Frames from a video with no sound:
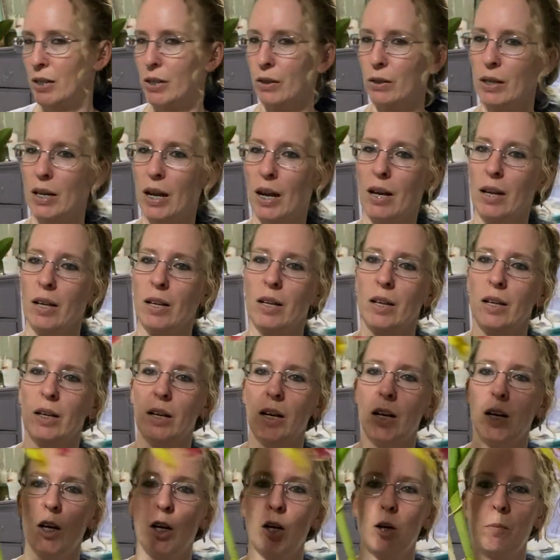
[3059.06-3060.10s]
so yeah,
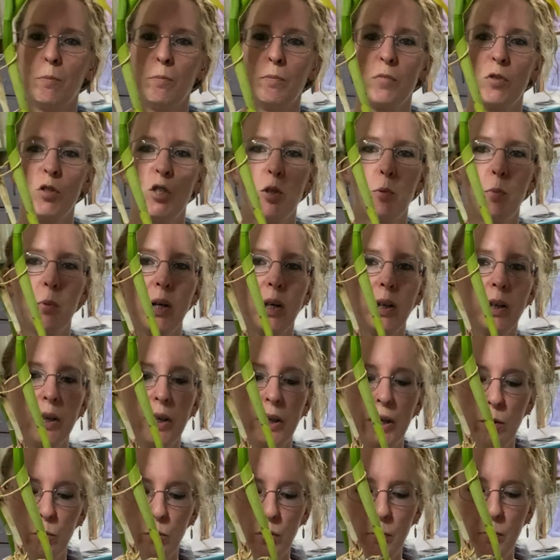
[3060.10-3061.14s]
um, she's probably going to
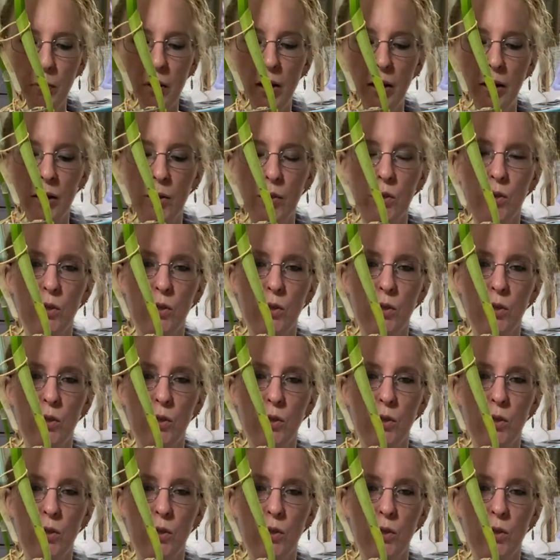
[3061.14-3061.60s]
need repotted